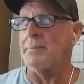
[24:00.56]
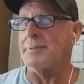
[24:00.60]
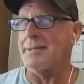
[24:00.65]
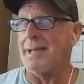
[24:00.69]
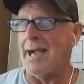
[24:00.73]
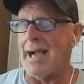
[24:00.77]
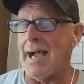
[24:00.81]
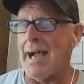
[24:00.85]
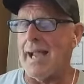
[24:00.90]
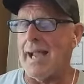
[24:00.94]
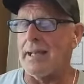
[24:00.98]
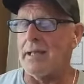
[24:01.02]

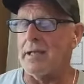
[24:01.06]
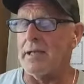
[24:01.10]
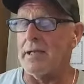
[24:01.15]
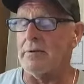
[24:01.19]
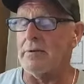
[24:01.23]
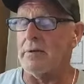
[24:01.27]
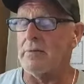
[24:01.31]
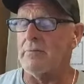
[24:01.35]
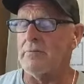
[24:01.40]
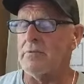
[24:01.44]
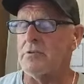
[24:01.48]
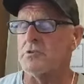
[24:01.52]
diet
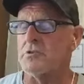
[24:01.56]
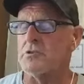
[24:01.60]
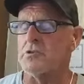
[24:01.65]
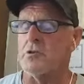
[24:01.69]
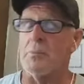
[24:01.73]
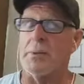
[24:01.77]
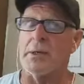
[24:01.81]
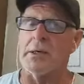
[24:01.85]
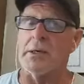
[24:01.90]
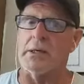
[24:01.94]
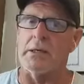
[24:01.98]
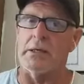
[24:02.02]
for
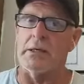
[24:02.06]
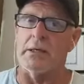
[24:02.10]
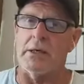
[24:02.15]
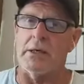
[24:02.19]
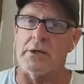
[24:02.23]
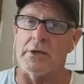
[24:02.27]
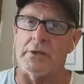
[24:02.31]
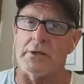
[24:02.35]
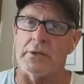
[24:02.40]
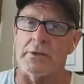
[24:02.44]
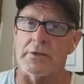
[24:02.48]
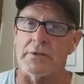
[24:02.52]
so many
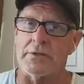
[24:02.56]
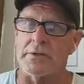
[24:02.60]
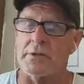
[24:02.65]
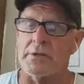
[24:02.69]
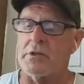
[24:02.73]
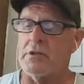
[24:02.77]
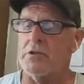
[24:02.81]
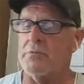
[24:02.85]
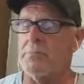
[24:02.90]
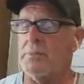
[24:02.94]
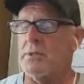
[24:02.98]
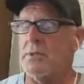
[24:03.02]
years,
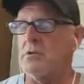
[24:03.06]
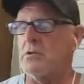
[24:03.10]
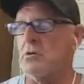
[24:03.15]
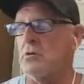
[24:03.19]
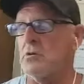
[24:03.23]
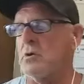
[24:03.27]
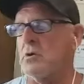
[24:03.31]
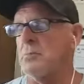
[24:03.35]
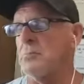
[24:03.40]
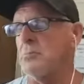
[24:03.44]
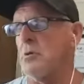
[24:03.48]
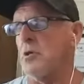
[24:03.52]
and you've been
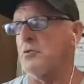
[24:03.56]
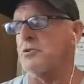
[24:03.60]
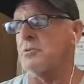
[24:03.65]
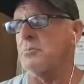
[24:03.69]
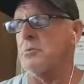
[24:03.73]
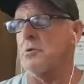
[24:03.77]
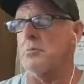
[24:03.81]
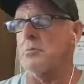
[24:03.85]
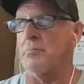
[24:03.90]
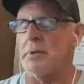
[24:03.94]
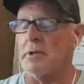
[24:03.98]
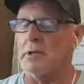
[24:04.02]
doing
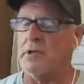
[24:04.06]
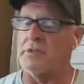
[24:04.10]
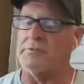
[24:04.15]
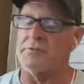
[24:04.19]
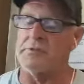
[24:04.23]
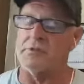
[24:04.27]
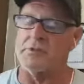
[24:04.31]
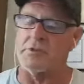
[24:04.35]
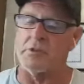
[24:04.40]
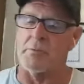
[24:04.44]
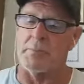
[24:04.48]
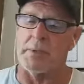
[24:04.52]
multiple meals
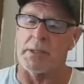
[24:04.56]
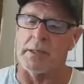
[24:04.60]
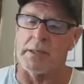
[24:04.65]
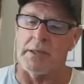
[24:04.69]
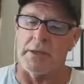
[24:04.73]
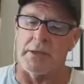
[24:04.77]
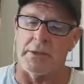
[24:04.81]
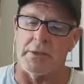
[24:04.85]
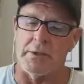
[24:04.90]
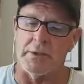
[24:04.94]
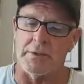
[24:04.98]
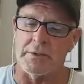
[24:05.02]
for so many
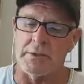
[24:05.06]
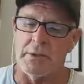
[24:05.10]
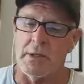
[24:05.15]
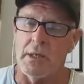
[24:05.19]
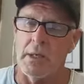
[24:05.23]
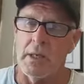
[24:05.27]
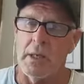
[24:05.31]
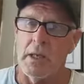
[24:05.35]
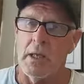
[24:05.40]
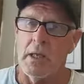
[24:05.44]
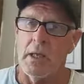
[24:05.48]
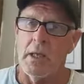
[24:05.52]
years,
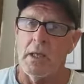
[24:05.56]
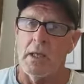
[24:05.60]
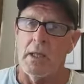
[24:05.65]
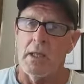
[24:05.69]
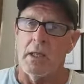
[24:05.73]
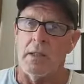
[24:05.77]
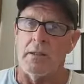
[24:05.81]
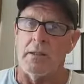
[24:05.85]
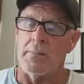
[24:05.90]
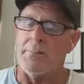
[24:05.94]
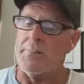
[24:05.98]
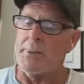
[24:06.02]

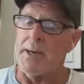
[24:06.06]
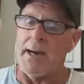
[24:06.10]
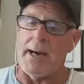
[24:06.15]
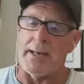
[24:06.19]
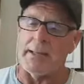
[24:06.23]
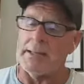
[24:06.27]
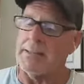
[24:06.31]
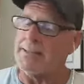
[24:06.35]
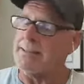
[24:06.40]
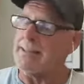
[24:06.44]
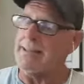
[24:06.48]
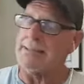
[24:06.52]
the
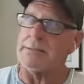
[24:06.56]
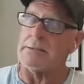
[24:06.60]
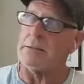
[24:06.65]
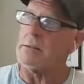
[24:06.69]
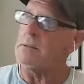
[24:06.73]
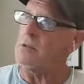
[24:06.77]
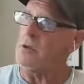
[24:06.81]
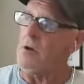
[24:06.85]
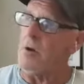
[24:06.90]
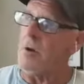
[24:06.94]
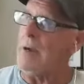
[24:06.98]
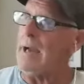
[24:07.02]
body
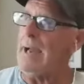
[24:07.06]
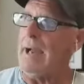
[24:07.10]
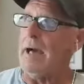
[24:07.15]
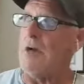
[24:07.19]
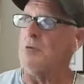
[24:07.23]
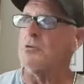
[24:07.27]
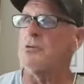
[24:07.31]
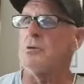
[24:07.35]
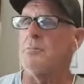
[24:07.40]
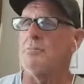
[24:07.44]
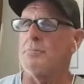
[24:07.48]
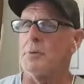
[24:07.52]
doesn't know
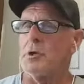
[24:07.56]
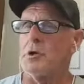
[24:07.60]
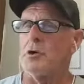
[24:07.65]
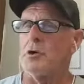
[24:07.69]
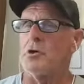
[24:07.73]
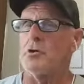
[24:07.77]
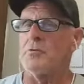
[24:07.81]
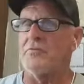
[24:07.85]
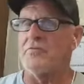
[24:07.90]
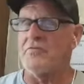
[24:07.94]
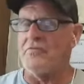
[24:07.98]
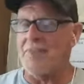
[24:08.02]
how to
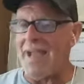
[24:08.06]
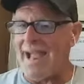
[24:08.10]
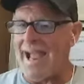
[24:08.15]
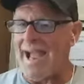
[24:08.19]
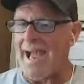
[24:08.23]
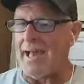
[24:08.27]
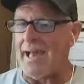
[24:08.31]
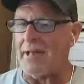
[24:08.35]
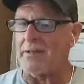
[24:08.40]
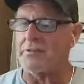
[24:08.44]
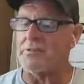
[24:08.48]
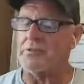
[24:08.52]
burn
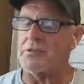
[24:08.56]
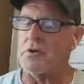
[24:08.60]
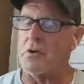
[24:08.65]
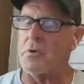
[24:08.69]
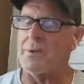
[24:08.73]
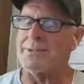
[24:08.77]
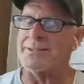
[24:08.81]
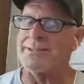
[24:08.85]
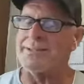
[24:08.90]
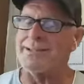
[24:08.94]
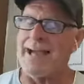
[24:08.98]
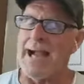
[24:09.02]
fat. So
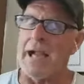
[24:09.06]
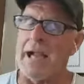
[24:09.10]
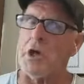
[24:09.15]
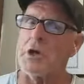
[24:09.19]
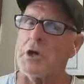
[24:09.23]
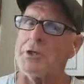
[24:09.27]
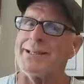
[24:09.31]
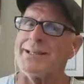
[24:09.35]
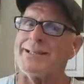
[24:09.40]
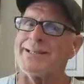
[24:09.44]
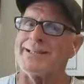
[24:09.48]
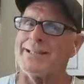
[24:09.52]
it's not
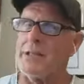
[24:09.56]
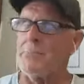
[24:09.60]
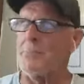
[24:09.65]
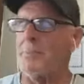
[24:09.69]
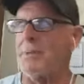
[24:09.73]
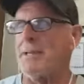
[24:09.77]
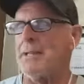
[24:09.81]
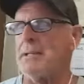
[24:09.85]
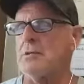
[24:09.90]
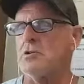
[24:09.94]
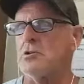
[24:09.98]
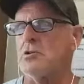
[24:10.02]
going to dip
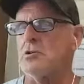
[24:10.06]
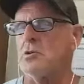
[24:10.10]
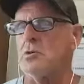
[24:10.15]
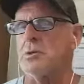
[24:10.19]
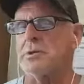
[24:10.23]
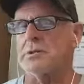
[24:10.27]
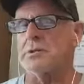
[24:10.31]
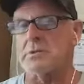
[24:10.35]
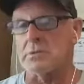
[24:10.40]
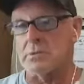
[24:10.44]
into its,